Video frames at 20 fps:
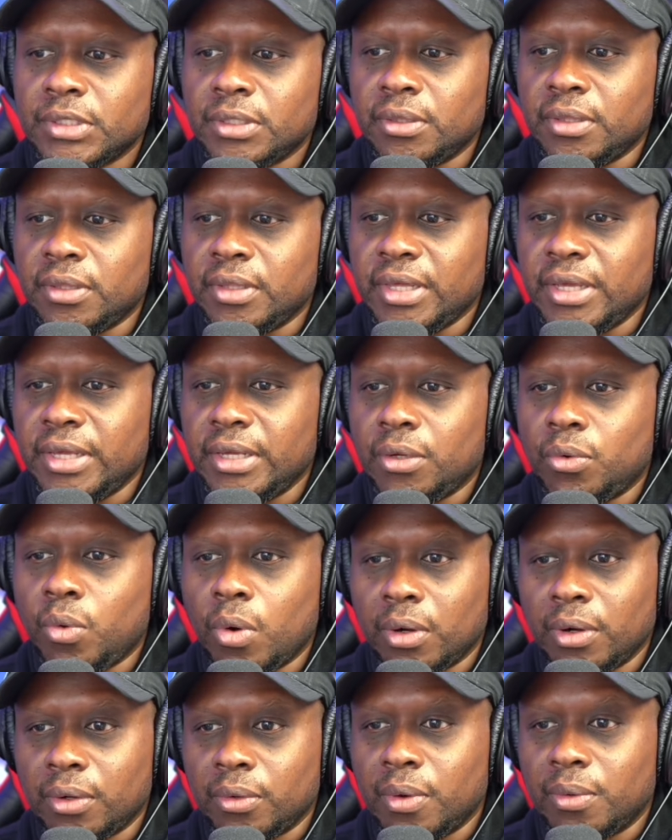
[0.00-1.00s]
the
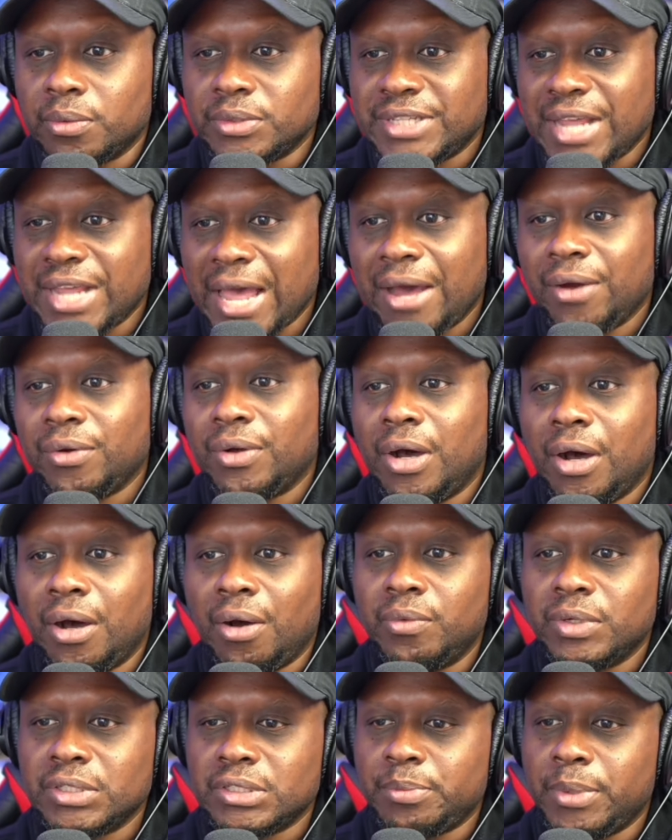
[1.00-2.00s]
quote unquote town hall
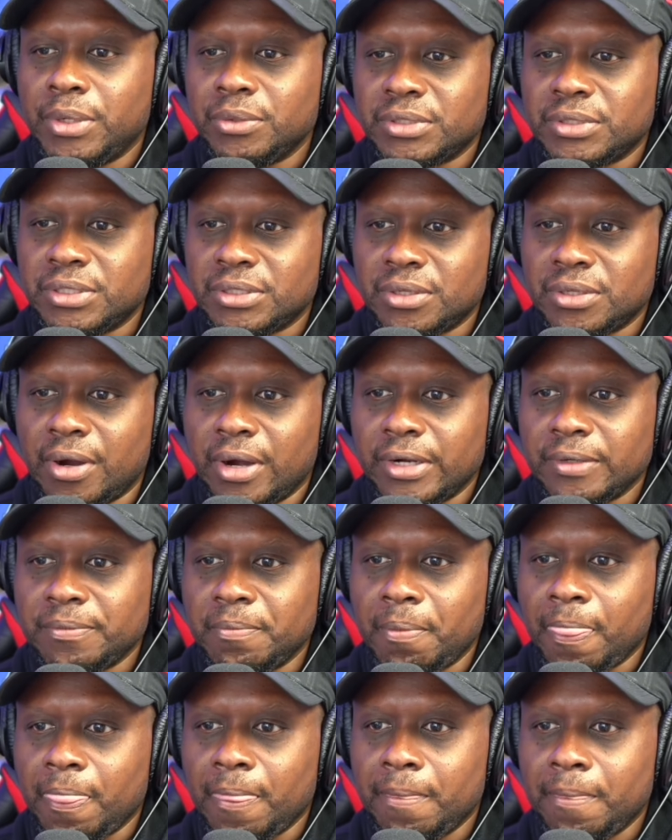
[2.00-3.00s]
was supposed to start.
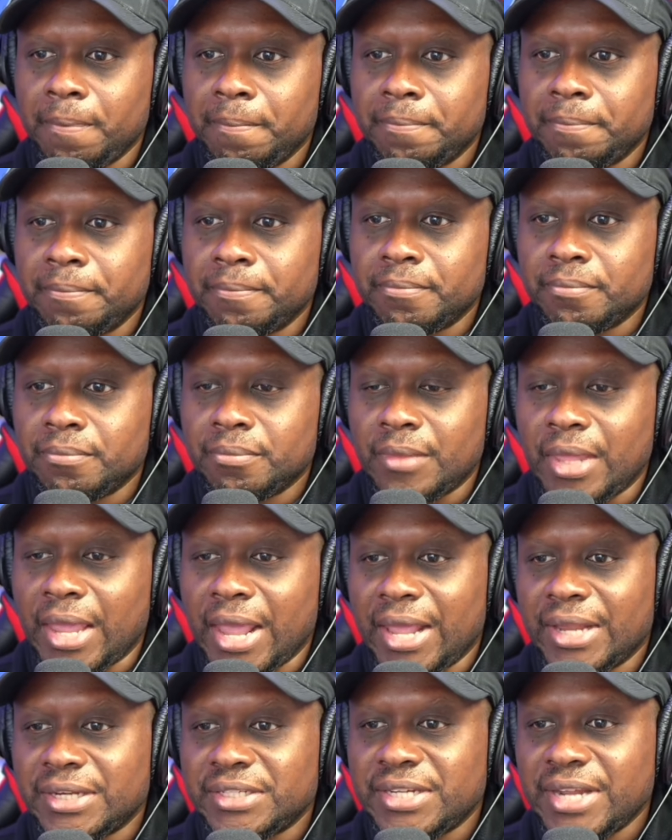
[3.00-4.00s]

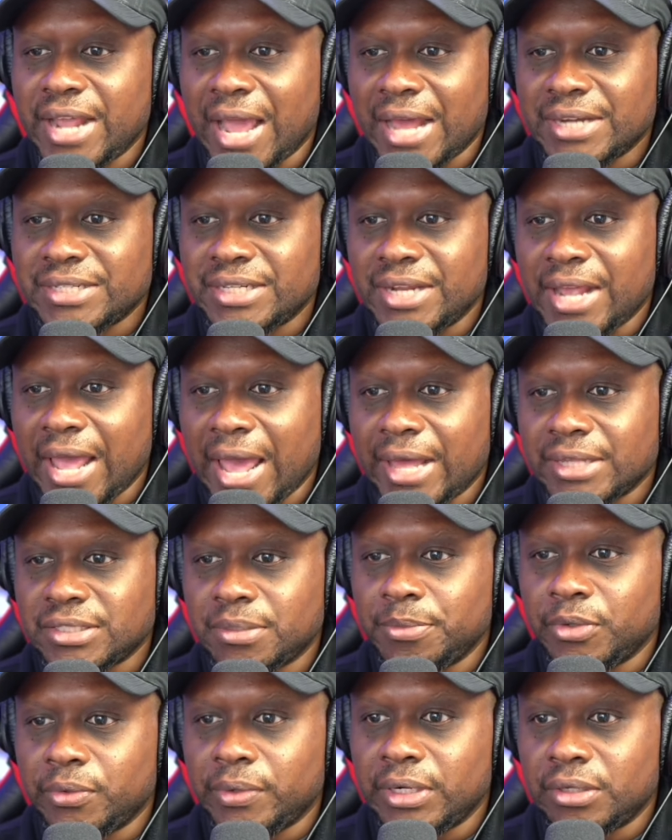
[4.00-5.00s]
And she actually asked
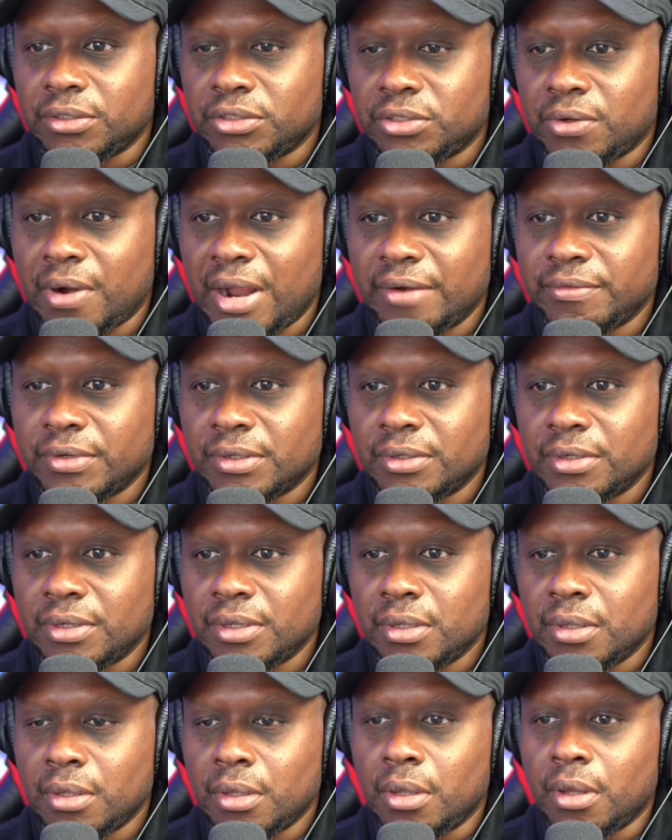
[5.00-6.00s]
Maria Shriver,
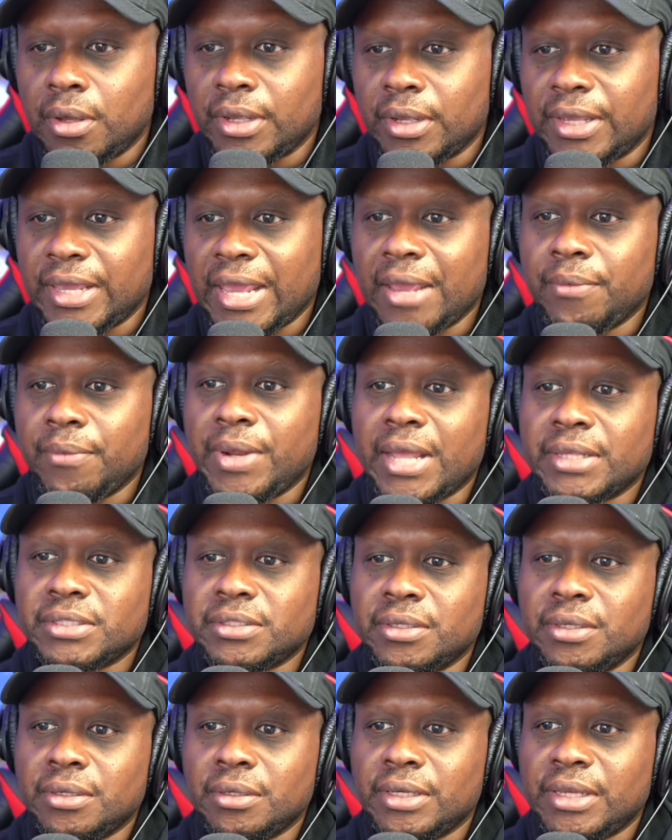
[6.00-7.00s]
can we
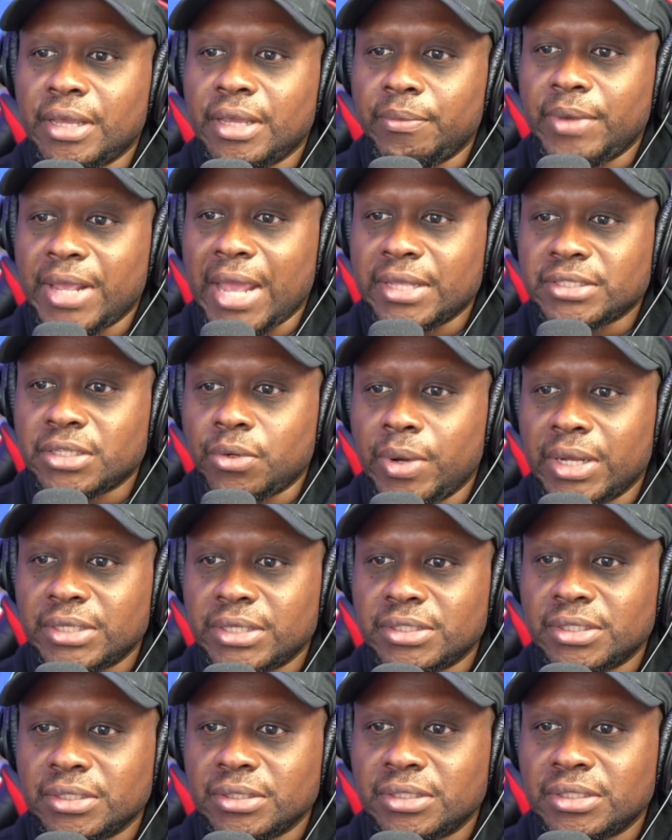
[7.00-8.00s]
ask
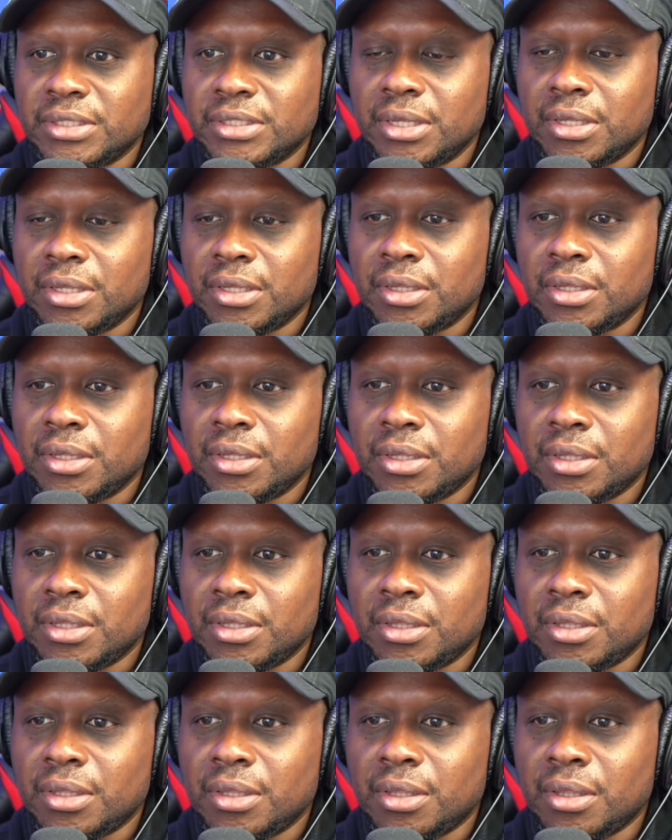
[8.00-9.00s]
questions?
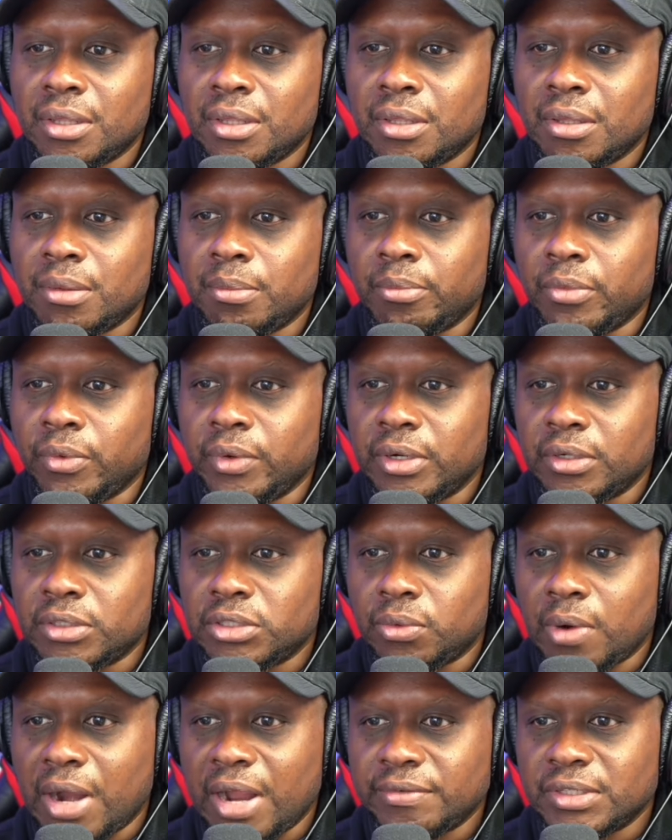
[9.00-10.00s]
Maria
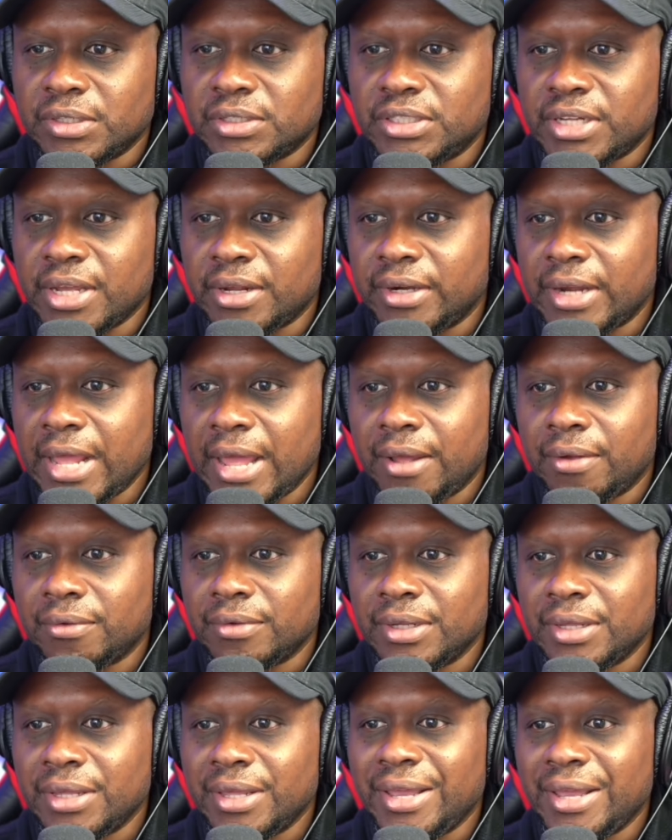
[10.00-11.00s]
Shriver shut her
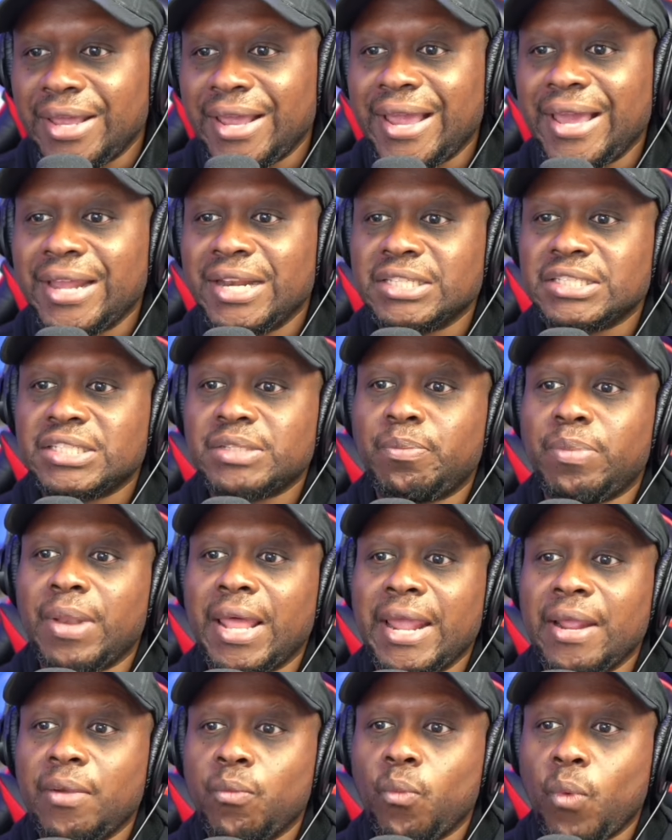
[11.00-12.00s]
down and
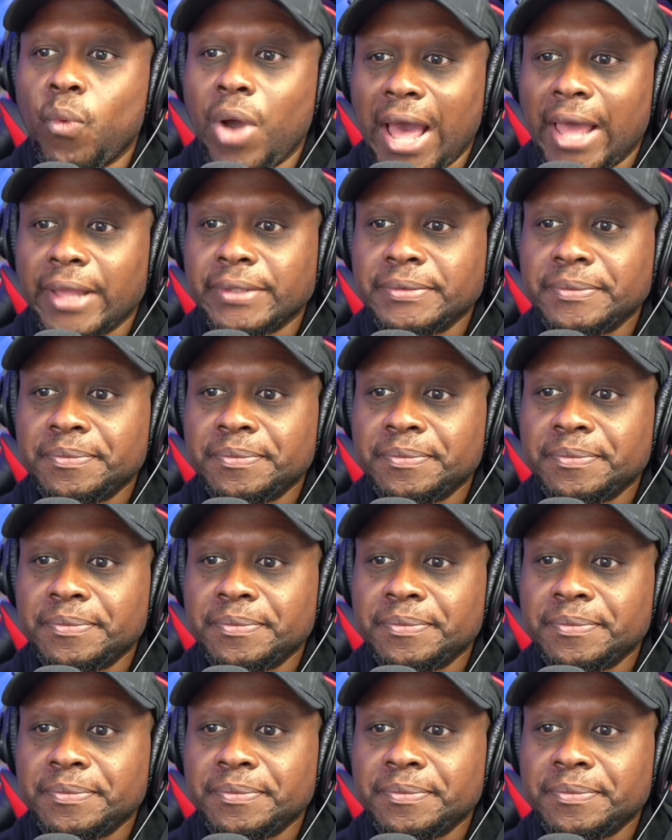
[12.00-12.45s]
explained why.